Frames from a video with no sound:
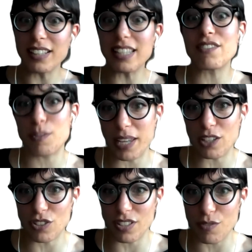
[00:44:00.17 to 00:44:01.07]
leaves
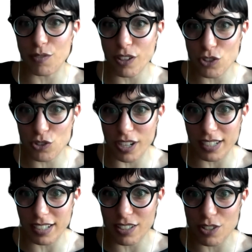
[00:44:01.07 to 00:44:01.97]
patients
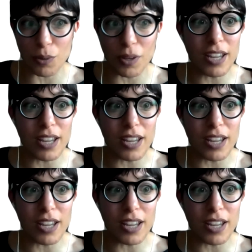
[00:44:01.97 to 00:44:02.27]
frustrated. So